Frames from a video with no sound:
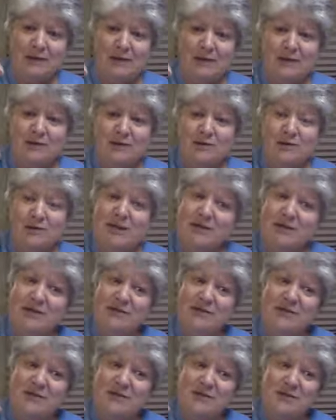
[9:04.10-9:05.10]
and I saw
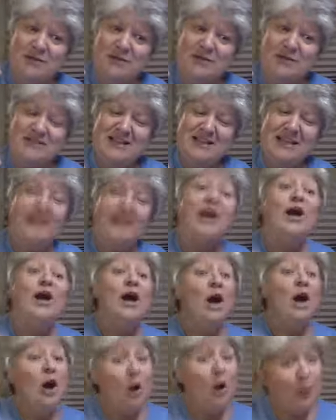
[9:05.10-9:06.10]
heavy syrup and I was like,
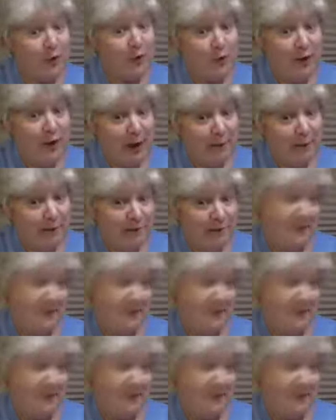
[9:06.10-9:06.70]
oh crap.